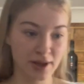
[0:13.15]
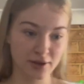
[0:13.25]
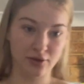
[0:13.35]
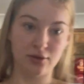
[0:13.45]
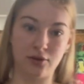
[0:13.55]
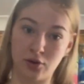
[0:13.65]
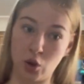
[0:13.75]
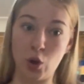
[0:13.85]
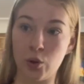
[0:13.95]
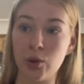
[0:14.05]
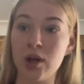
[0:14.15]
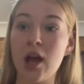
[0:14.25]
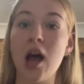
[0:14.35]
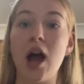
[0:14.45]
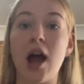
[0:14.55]
So
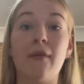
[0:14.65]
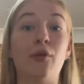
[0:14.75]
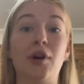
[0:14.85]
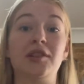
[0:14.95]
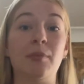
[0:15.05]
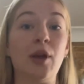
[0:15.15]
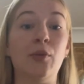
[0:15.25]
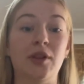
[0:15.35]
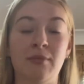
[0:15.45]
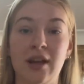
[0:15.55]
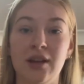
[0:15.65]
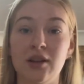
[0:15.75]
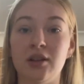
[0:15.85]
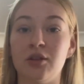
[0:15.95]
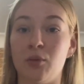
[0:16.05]
I have a recipe with me.
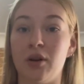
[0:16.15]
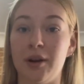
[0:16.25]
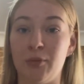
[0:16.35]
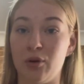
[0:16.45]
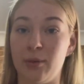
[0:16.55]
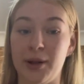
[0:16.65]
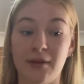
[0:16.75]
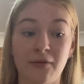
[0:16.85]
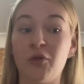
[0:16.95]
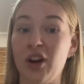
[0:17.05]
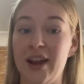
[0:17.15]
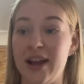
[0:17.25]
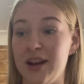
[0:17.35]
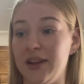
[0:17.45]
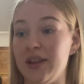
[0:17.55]
Don't worry, I'm not going to be
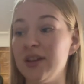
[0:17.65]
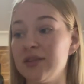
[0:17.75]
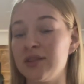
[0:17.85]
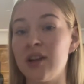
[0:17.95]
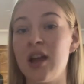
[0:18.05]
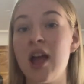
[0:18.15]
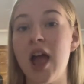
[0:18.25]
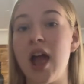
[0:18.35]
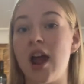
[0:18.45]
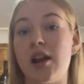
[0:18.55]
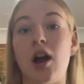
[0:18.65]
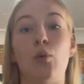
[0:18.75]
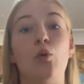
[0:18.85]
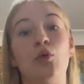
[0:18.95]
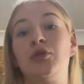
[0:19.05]
freehanding this, and I
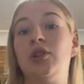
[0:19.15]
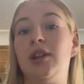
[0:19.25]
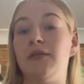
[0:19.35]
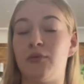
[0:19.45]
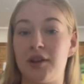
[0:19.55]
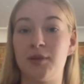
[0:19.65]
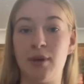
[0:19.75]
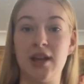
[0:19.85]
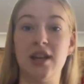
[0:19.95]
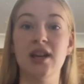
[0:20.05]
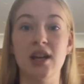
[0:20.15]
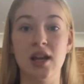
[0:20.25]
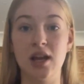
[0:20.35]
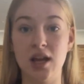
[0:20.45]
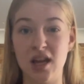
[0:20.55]
will also leave the recipe
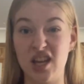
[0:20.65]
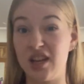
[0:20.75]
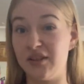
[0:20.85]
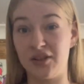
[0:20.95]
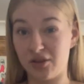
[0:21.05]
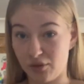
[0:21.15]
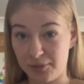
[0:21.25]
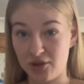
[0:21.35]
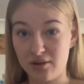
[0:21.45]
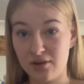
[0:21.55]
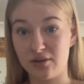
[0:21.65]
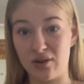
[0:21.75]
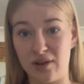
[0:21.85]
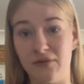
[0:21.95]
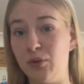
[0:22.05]
in the description, so
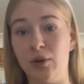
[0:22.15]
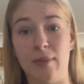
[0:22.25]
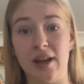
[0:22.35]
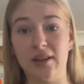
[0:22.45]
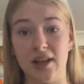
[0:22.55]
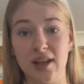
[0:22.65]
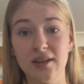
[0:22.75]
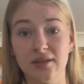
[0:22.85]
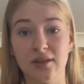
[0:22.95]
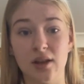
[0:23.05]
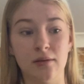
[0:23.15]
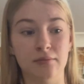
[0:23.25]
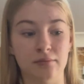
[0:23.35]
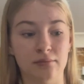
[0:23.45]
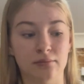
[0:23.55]
if you want to make these,
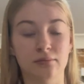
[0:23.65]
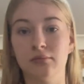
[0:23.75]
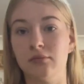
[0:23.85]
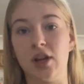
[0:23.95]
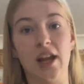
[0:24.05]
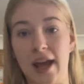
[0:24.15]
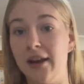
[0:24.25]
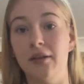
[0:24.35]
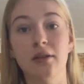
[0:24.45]
you can.